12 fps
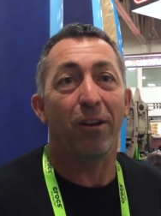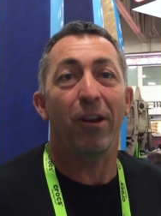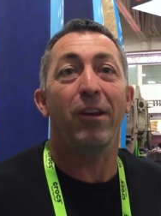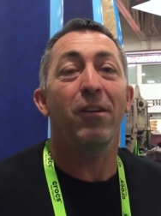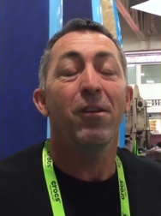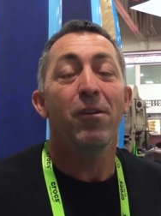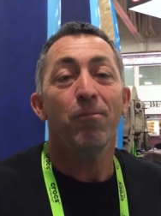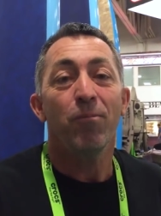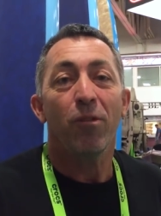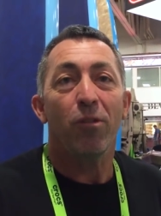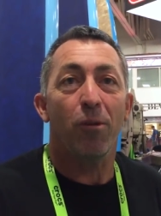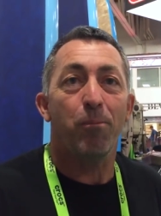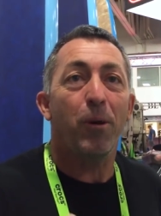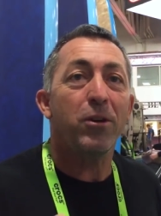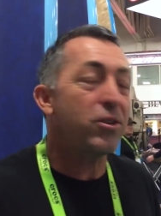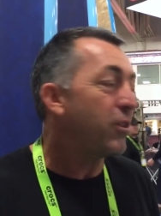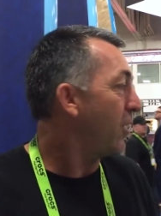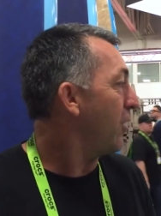Like he, the
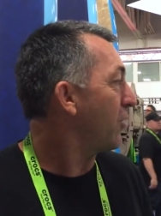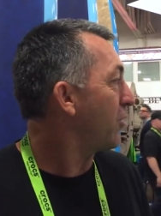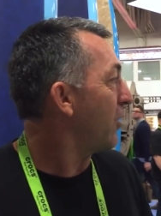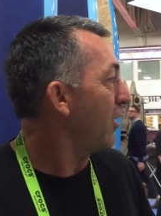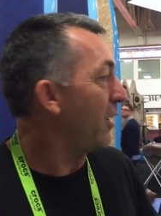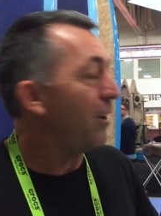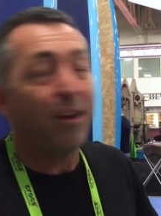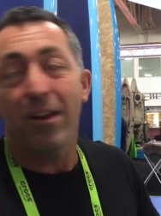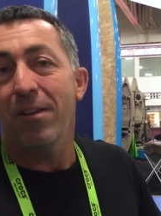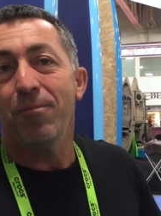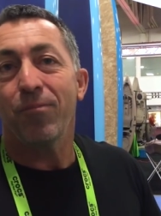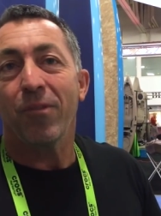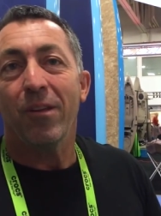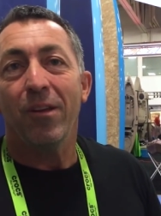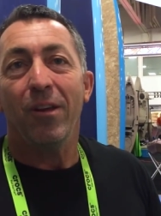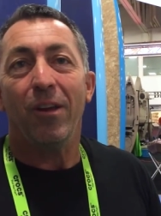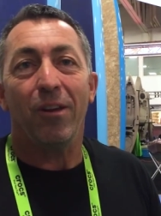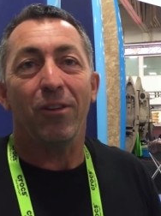picture that you see
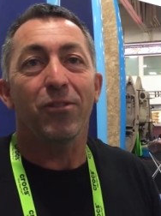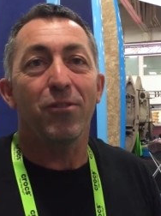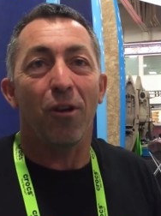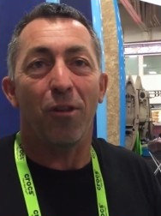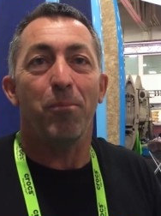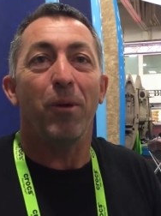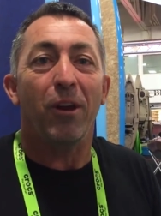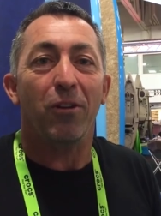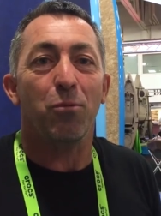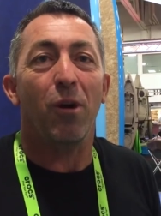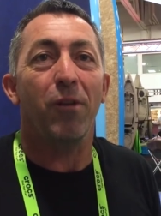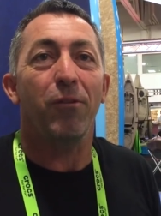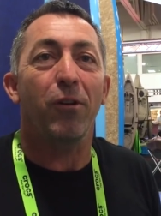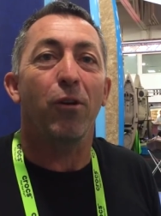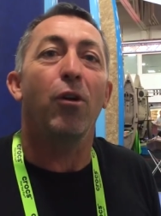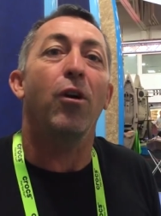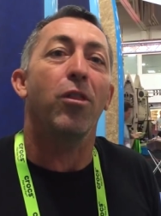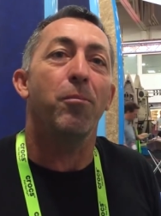is not the biggest wave he
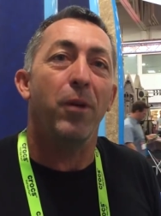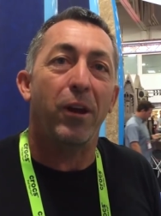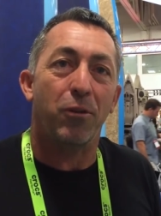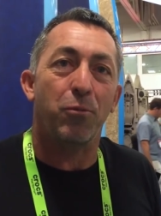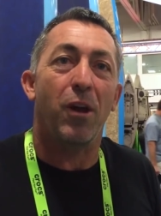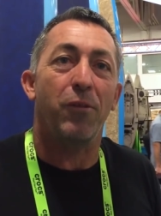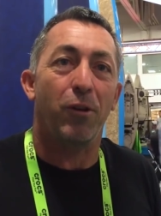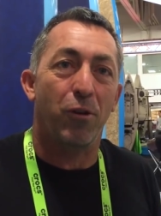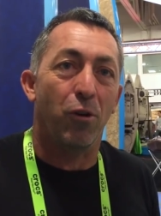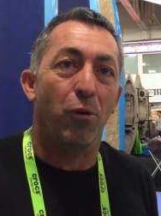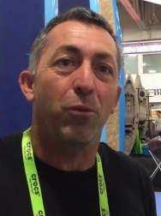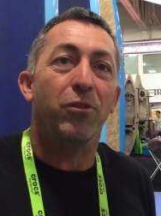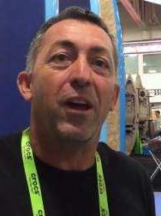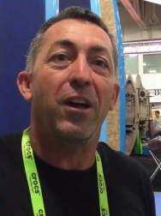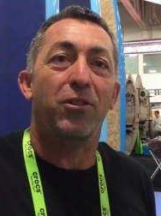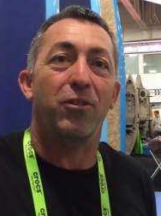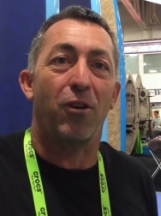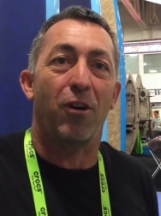caught. The biggest wave he caught was
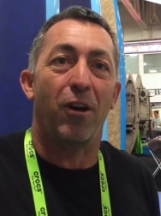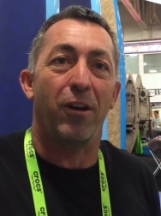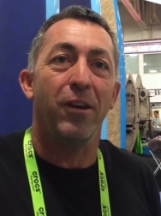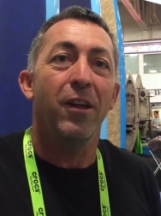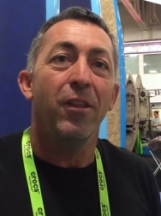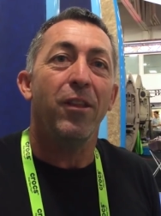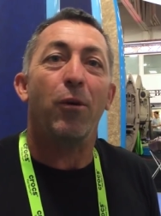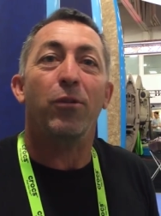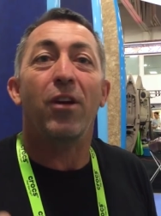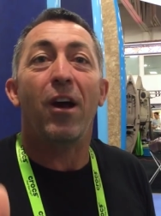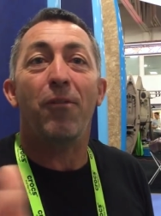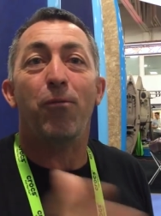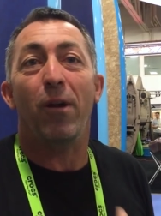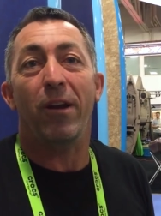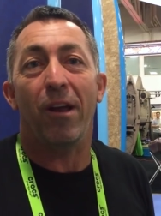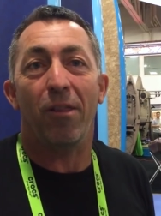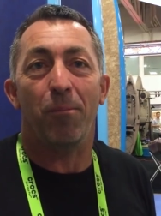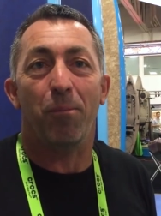outside. That was halfway
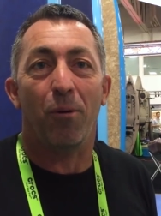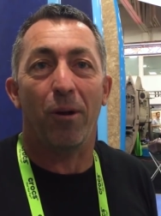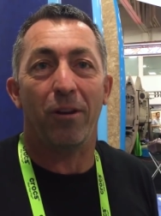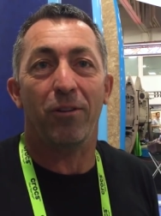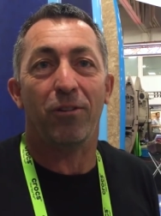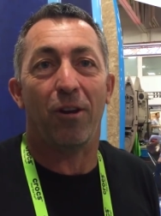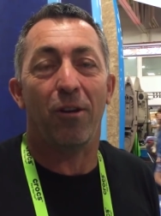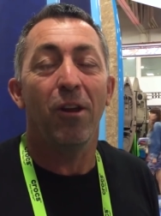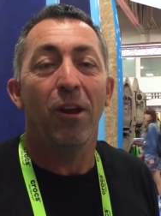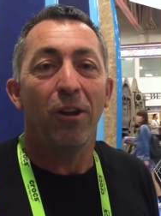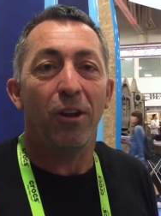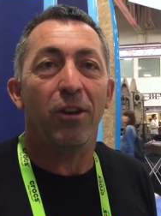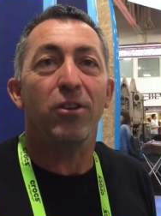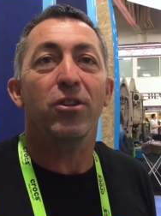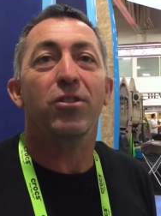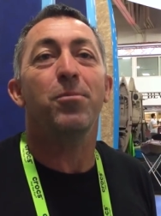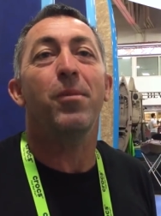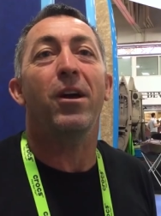down the point, so you can
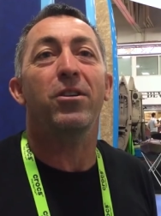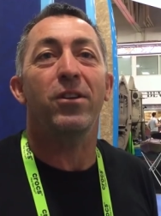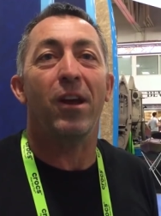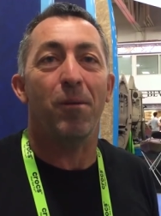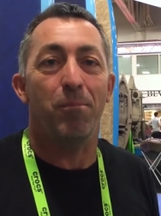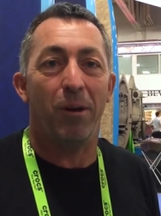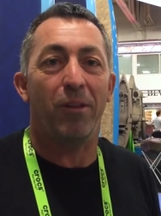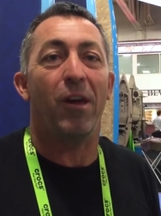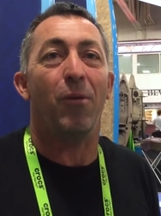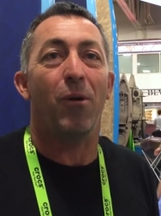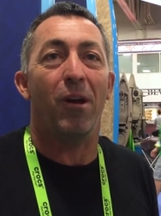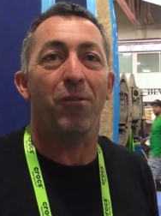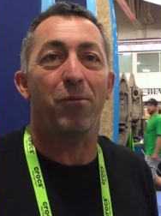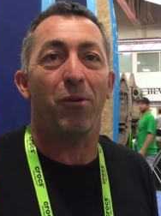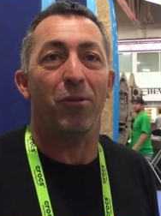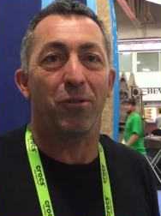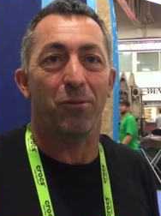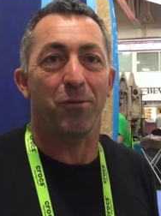just imagine how big that wave
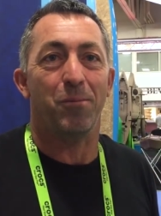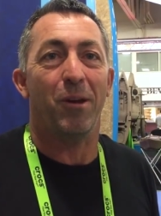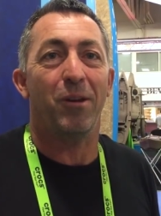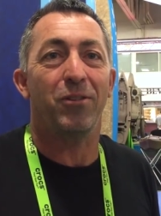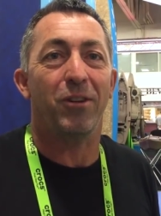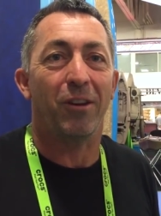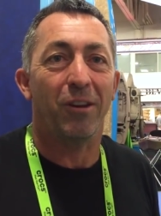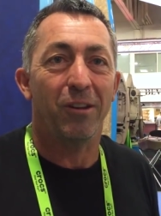was. It was amazing.